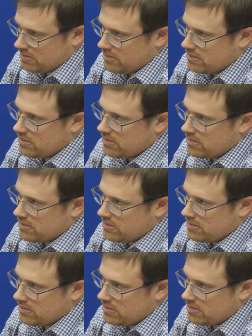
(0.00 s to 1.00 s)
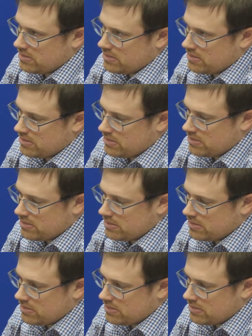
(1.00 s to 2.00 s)

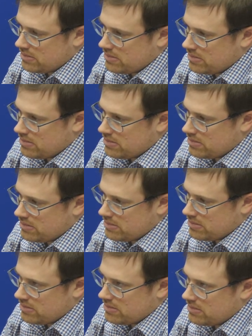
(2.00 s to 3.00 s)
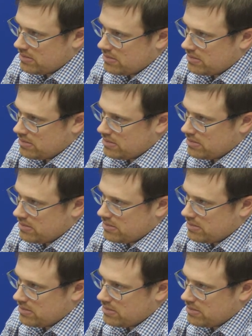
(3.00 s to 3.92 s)
No words are spoken by the person on screen.